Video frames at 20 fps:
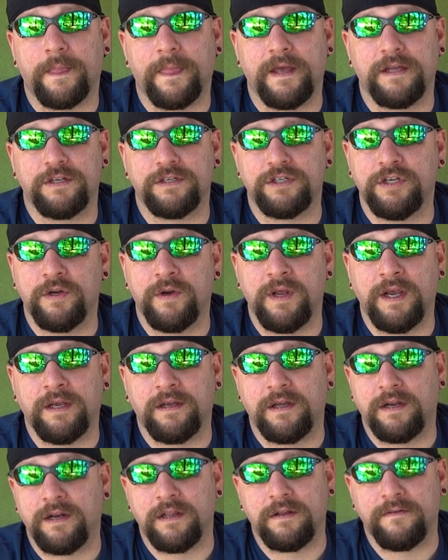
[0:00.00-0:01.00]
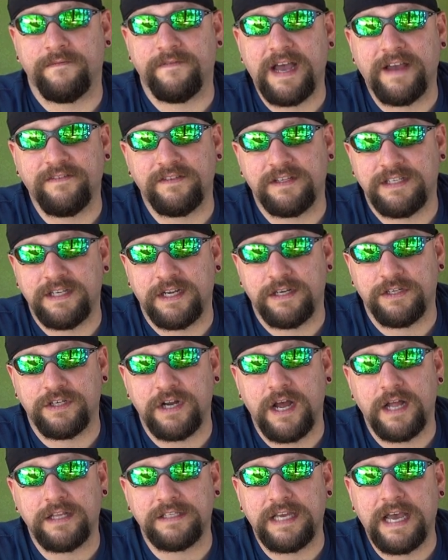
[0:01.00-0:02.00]
and shooting another 5 to 10
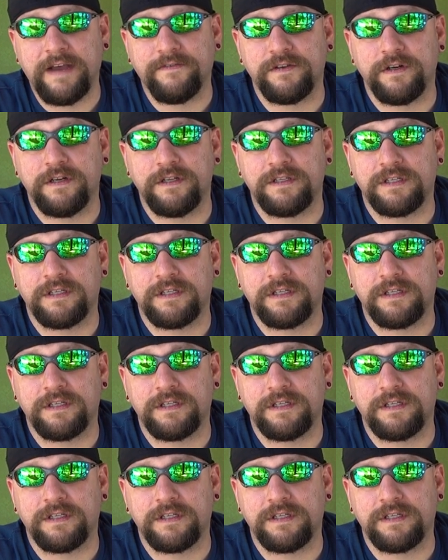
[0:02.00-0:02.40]
shots after